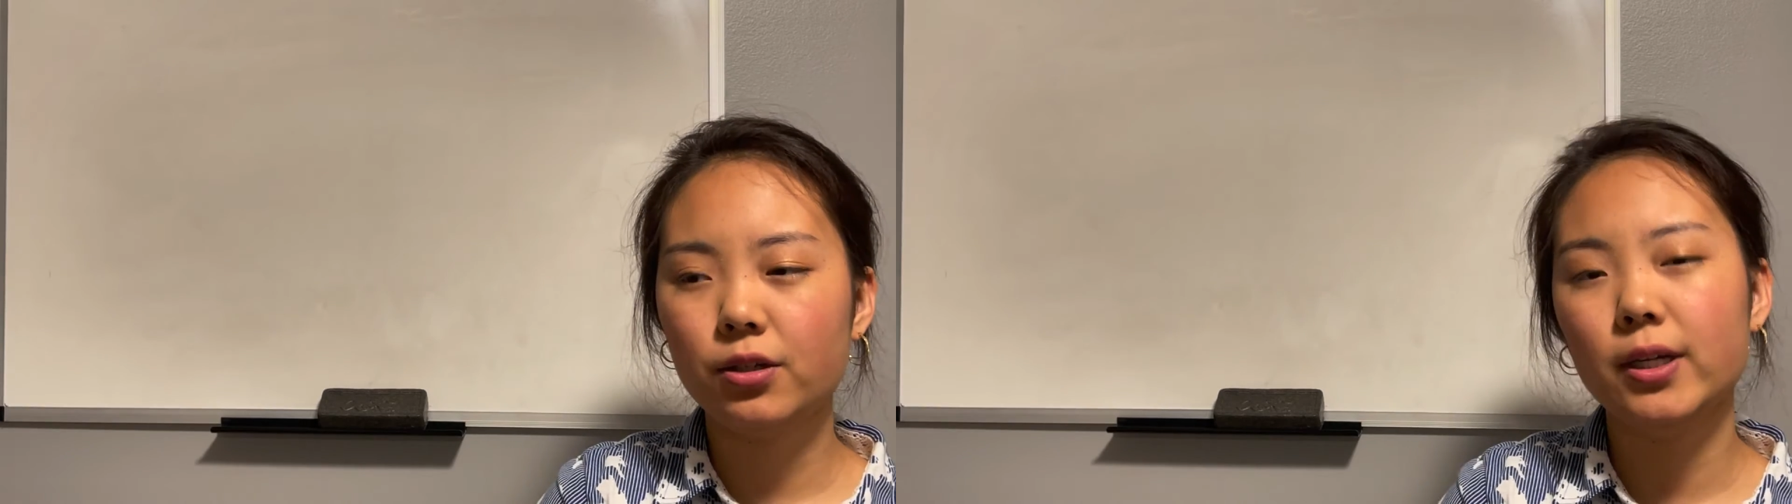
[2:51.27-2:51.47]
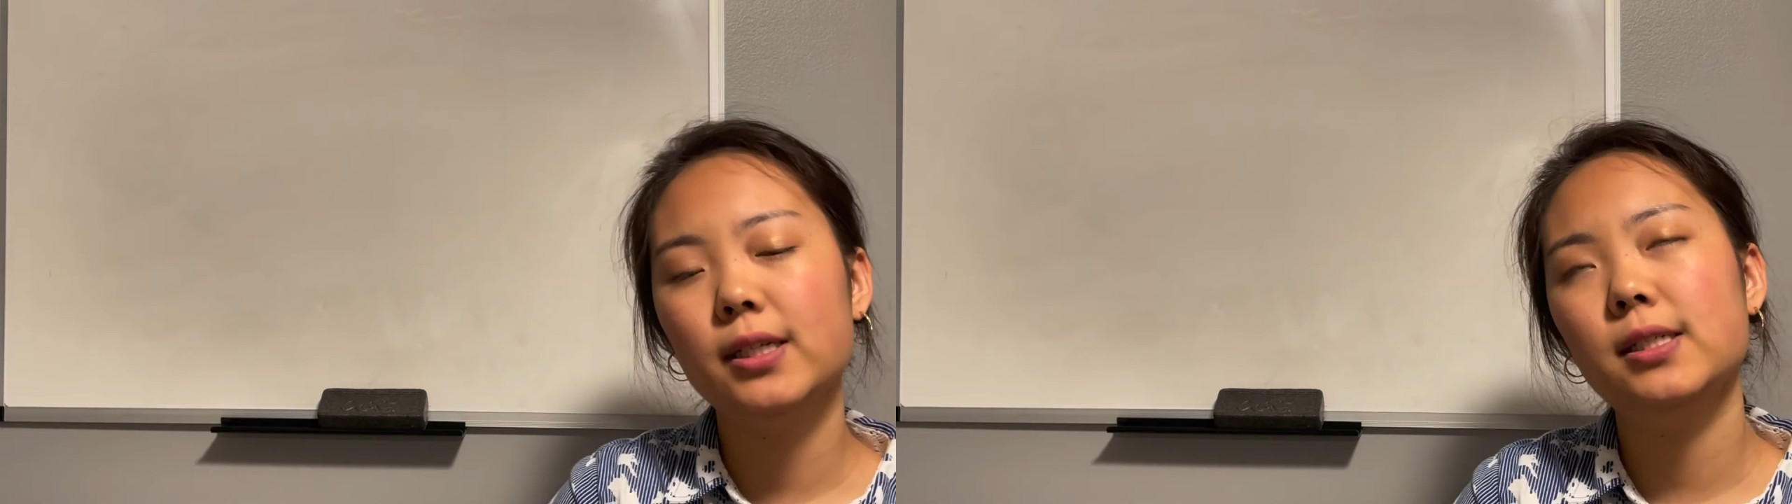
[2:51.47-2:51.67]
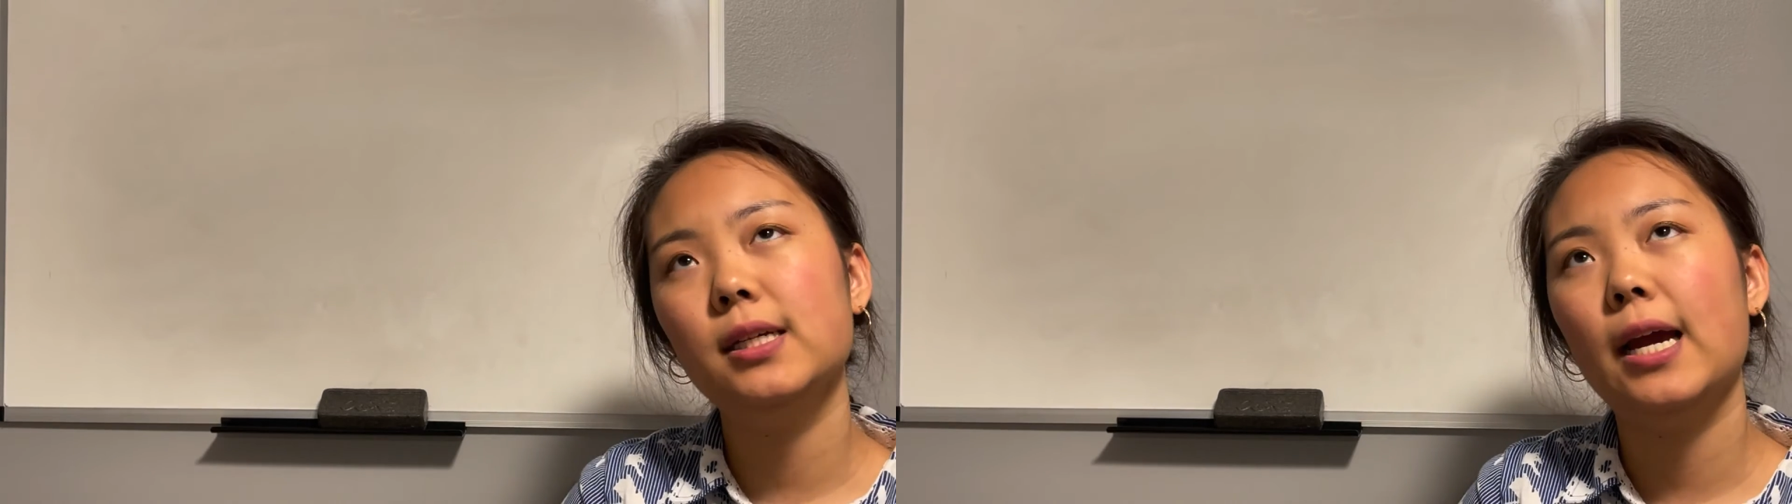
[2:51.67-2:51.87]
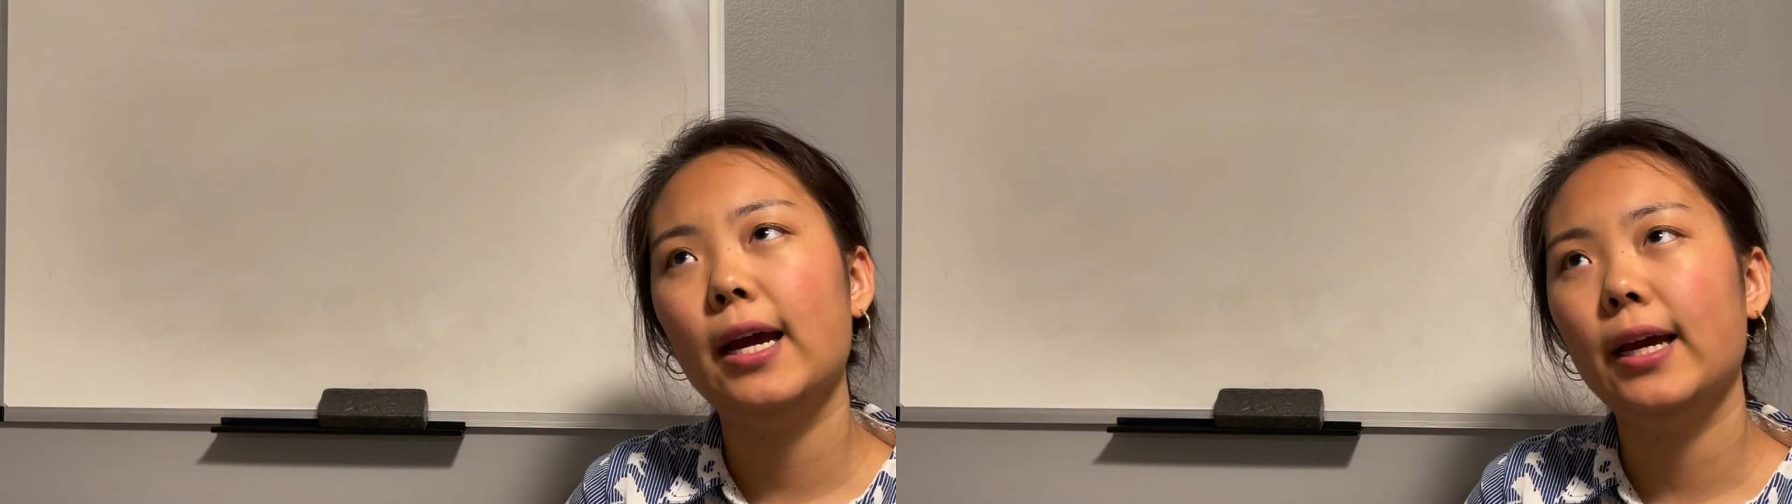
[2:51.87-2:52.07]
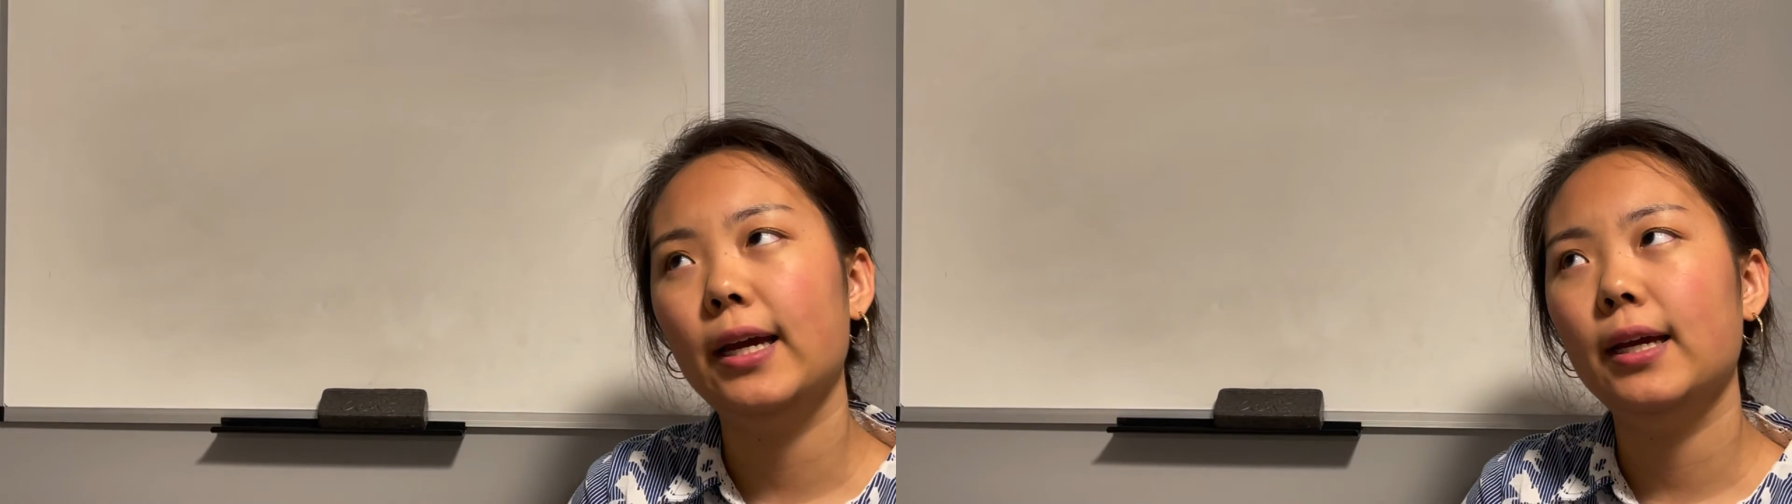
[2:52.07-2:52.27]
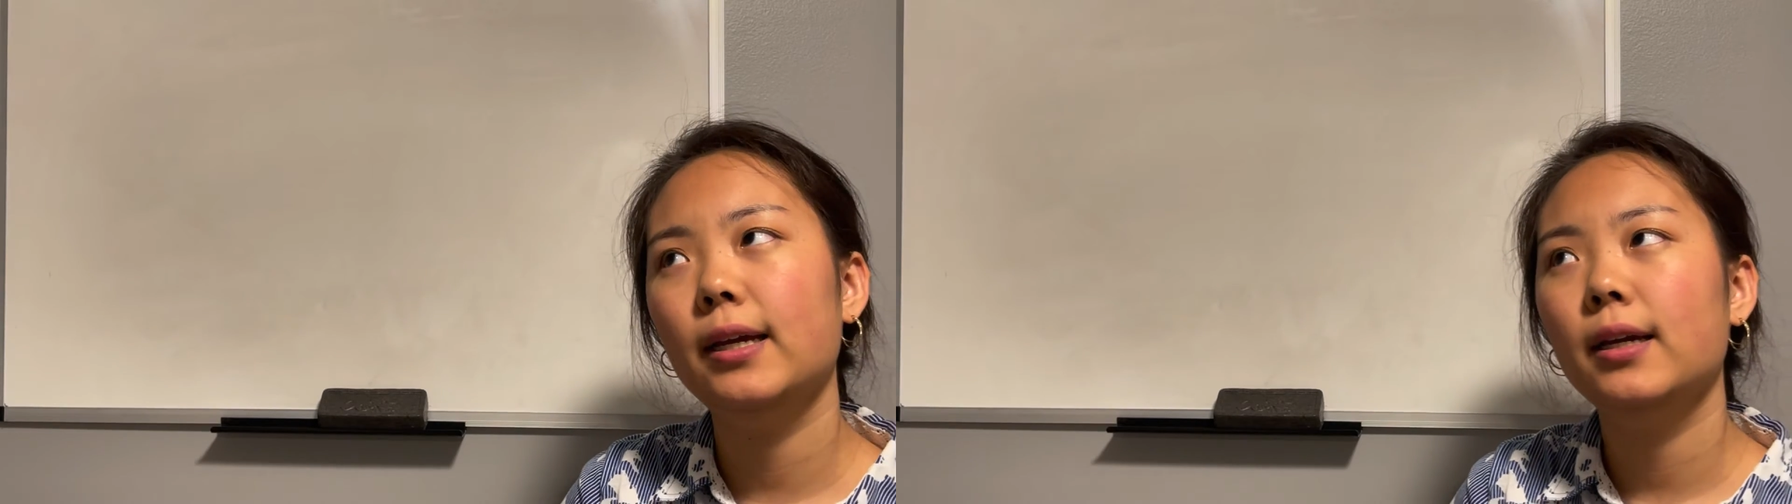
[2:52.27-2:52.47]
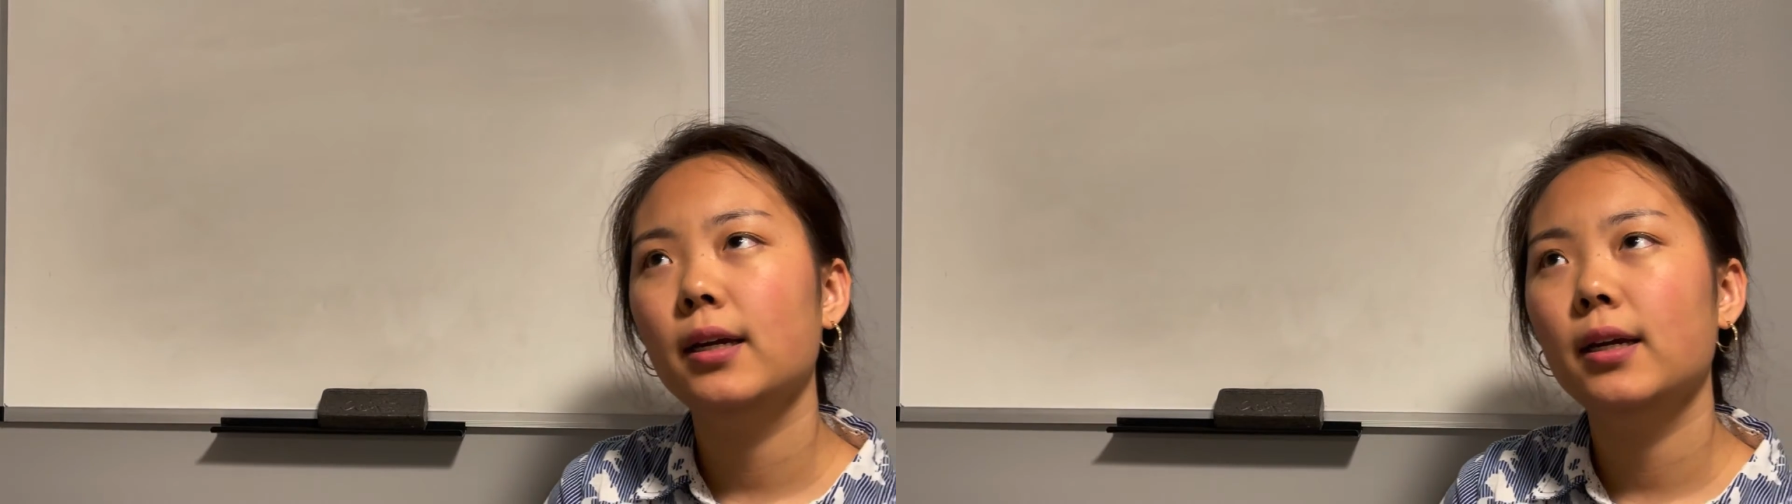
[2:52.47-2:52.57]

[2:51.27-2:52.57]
you can say